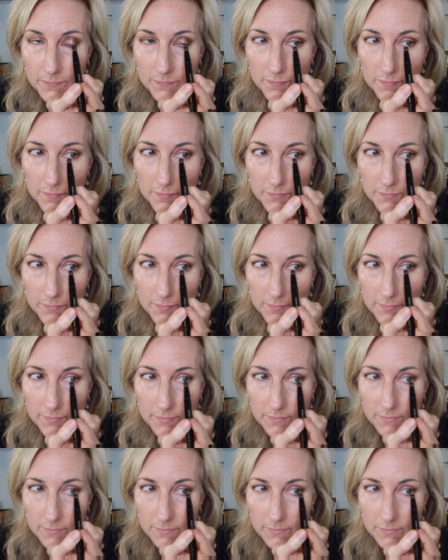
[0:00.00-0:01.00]

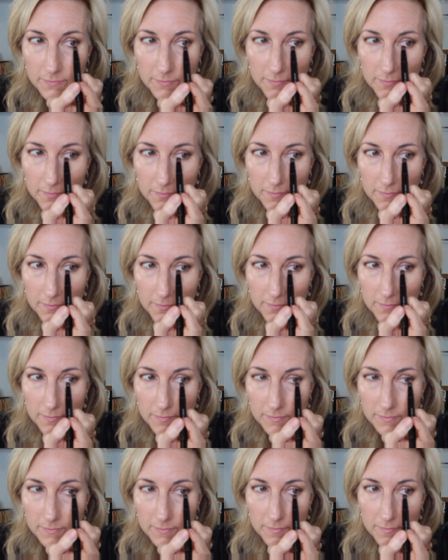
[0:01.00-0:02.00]

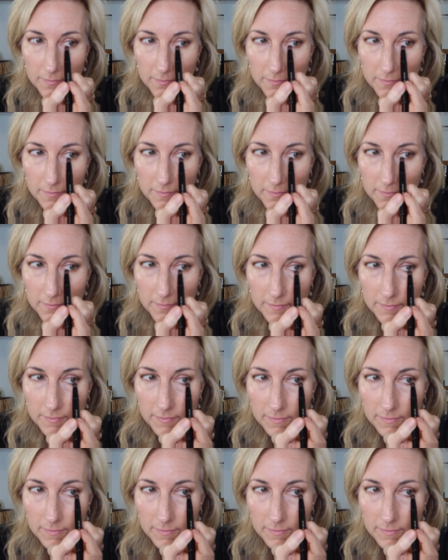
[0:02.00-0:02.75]
Nothing is said.